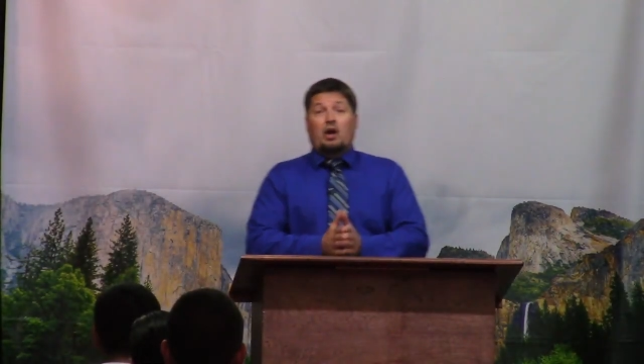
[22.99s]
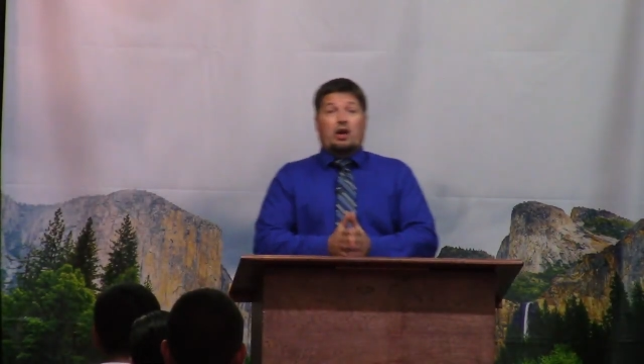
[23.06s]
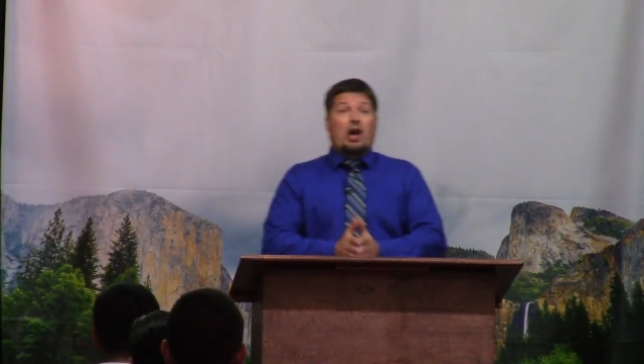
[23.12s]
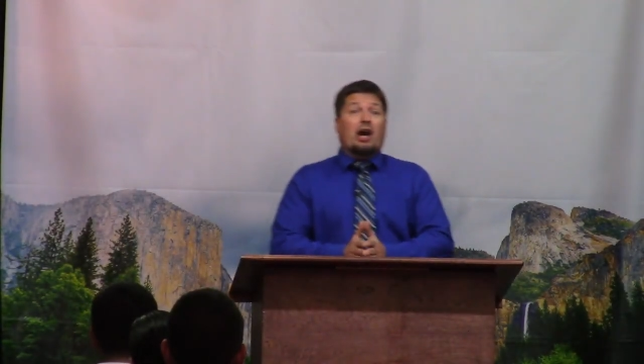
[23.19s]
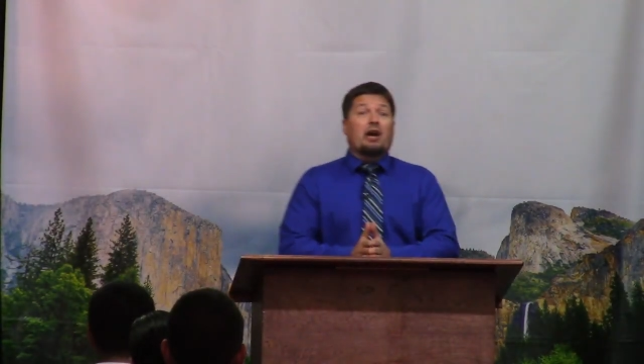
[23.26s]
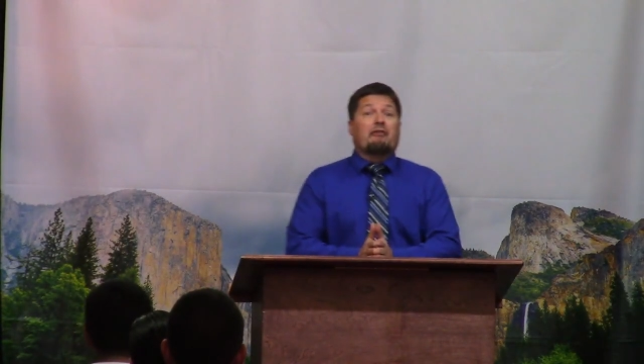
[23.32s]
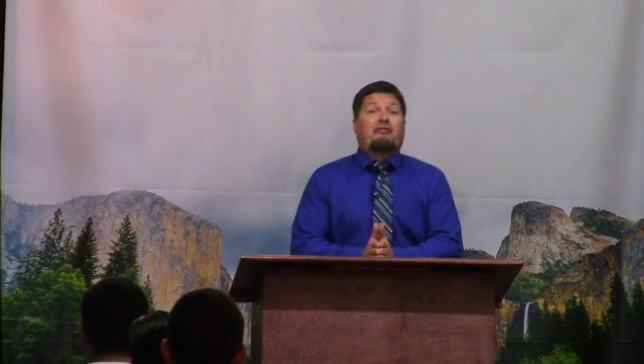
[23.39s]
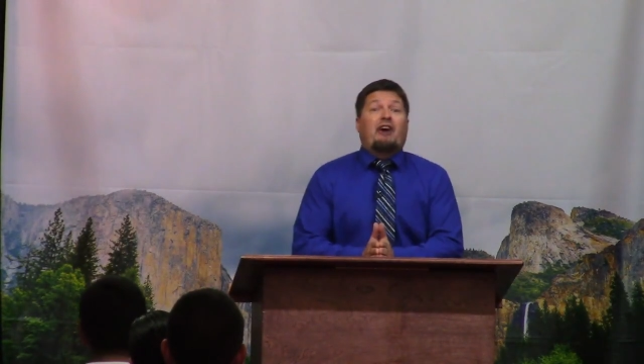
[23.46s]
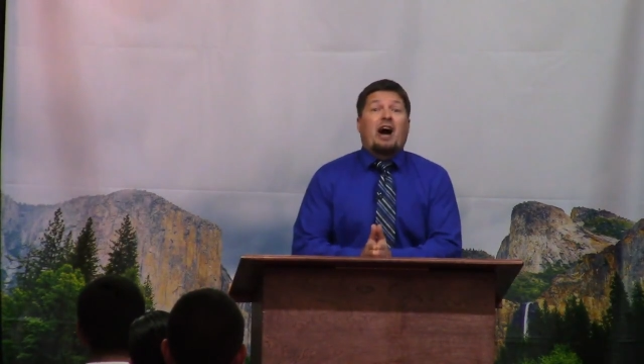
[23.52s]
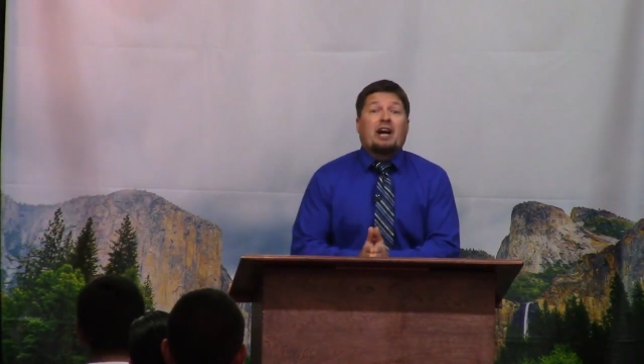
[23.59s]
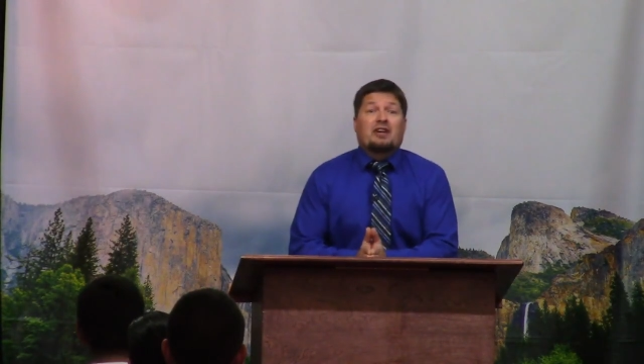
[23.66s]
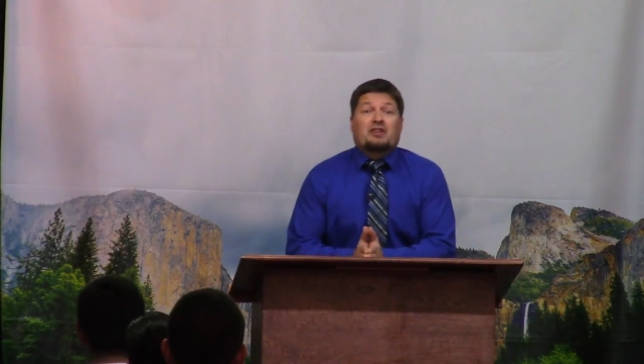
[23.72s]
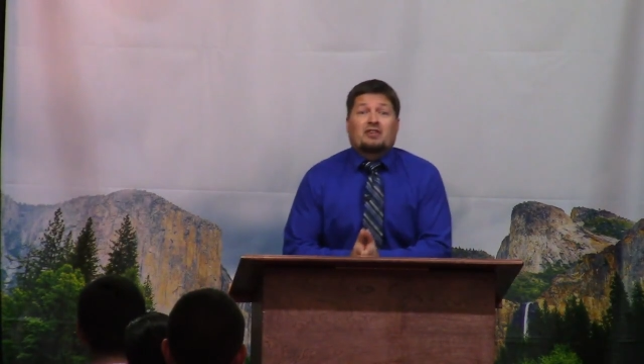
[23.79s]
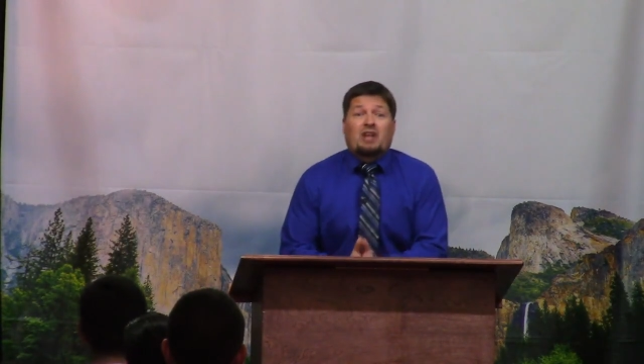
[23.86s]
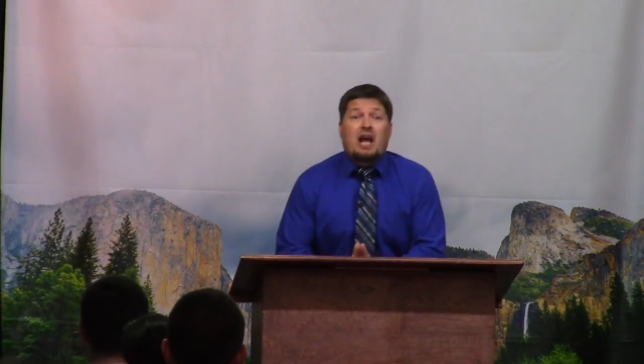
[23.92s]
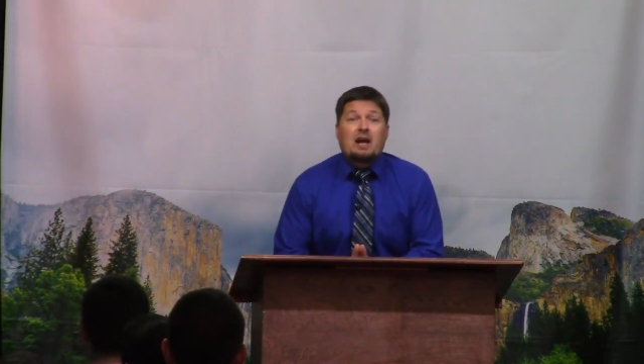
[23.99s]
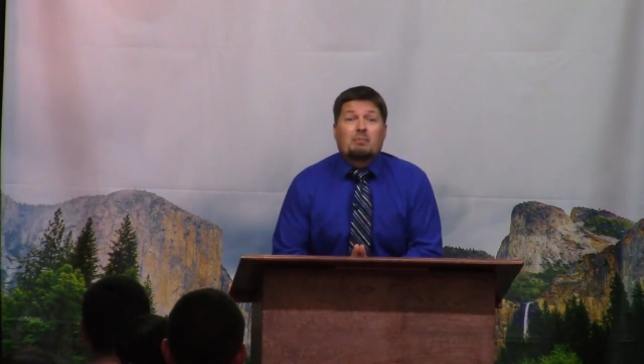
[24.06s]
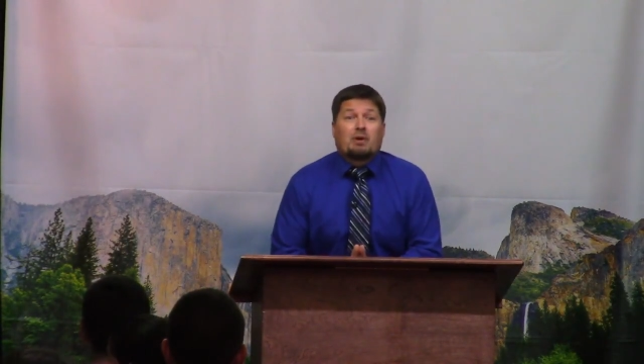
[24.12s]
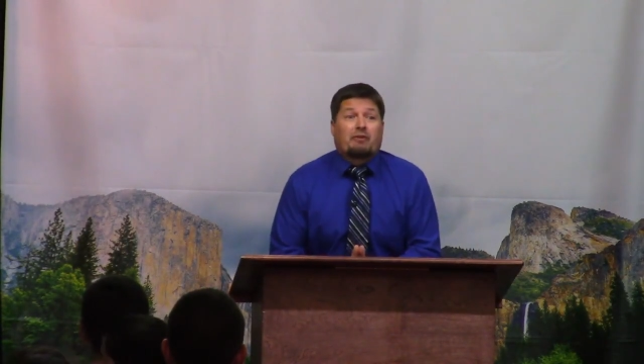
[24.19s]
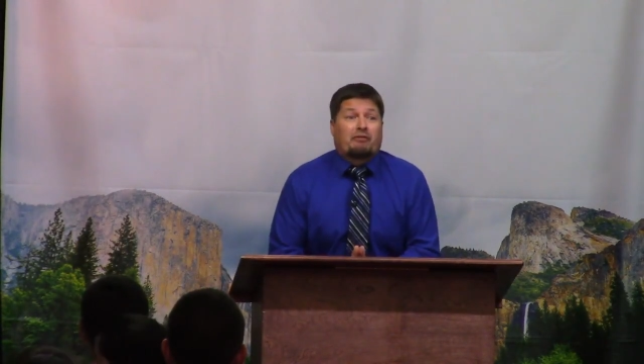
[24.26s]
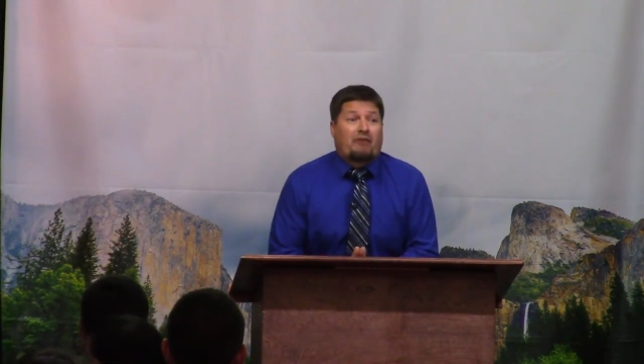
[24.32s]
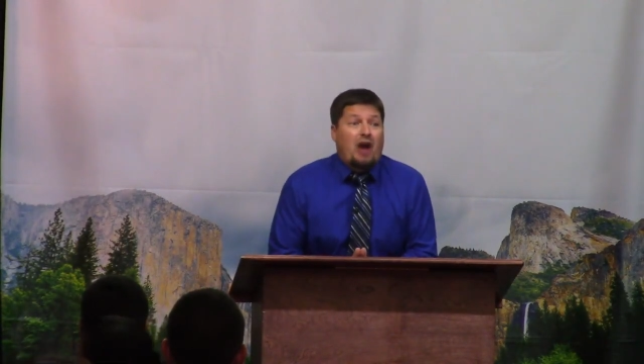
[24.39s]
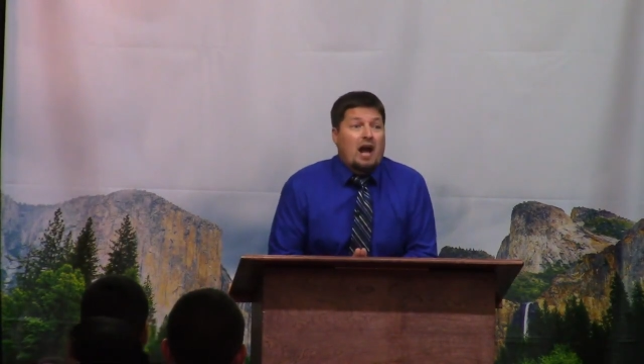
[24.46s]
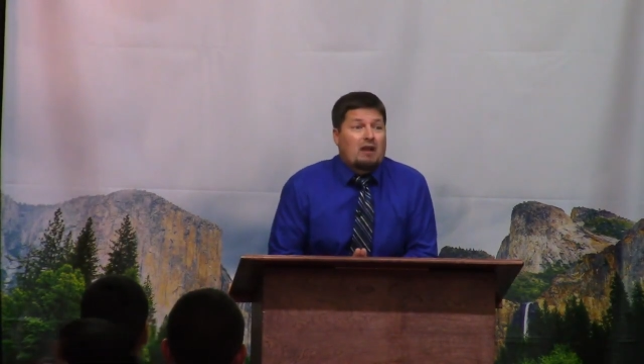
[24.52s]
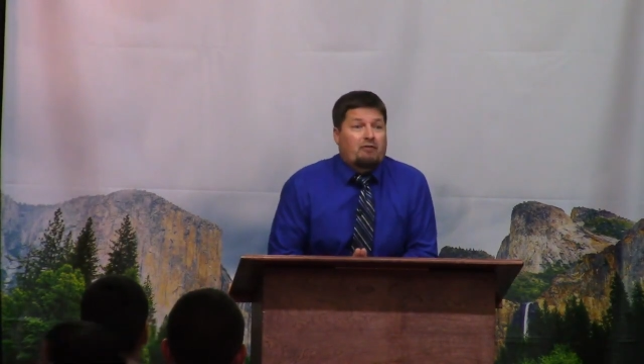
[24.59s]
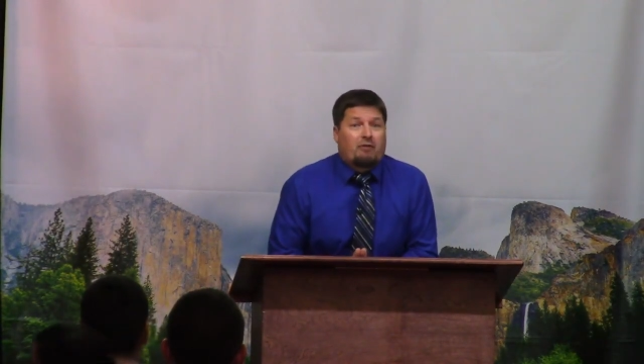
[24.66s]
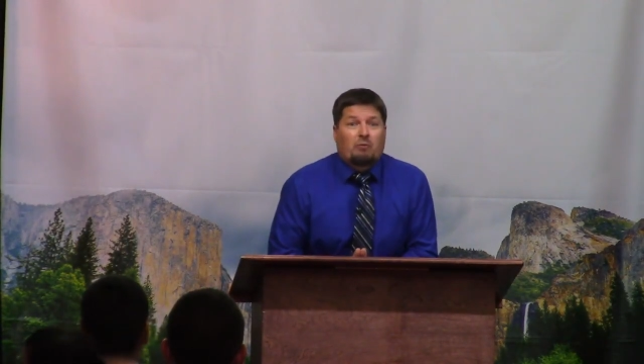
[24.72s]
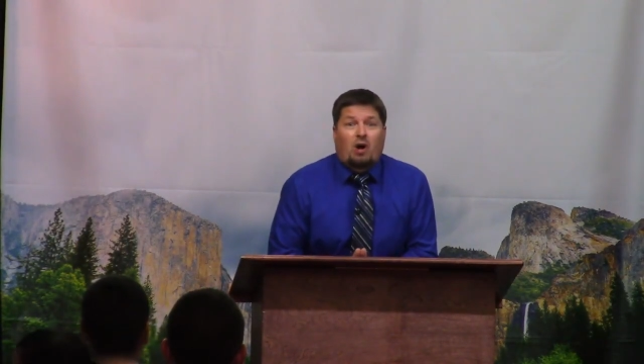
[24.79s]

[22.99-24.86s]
You're not going to find a statement of faith from